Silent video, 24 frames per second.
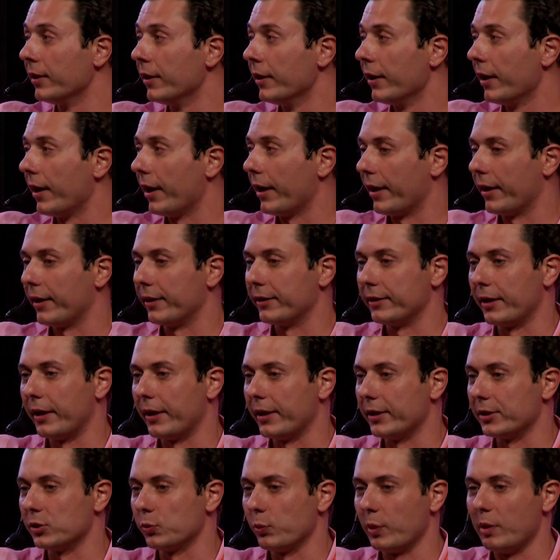And
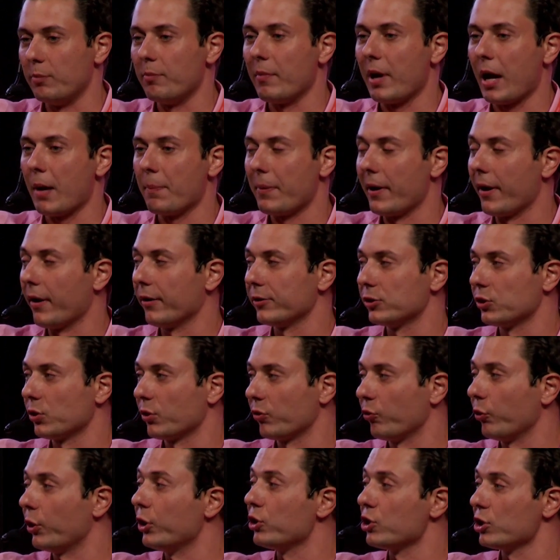as we map out sort of
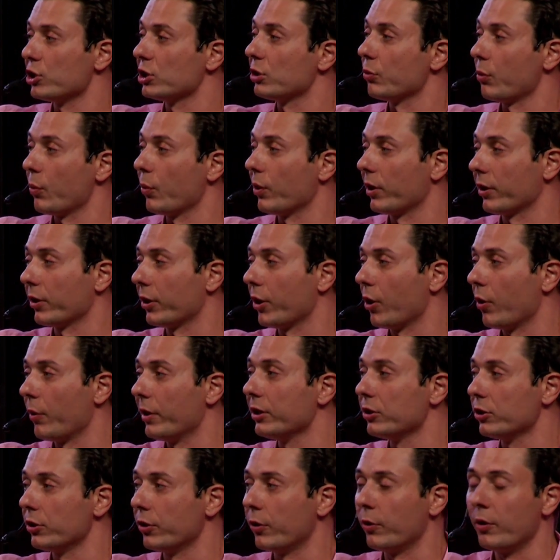regions that we want to go
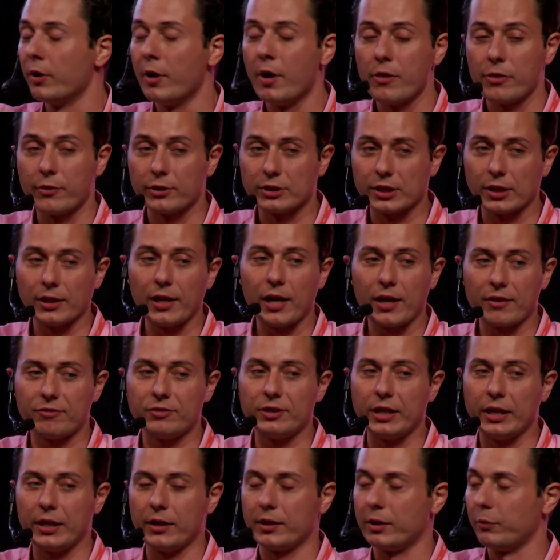into, there's a lot of
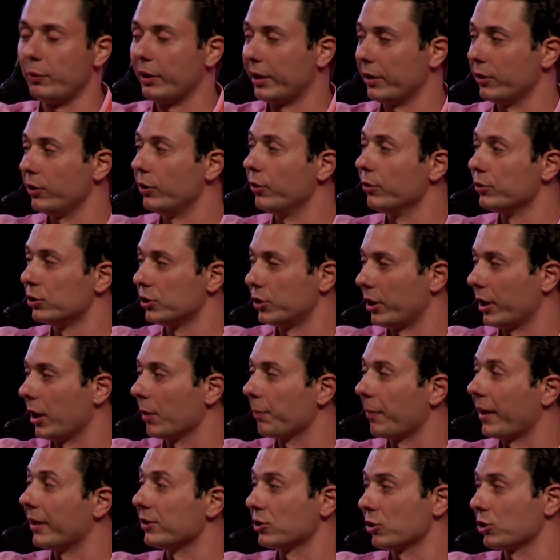data that we can use to help
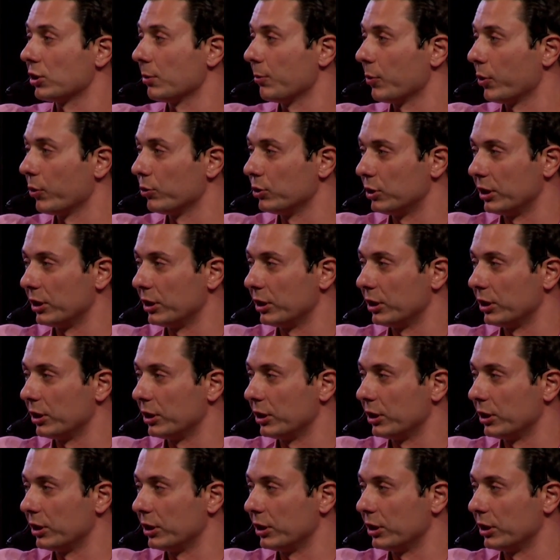answer some of those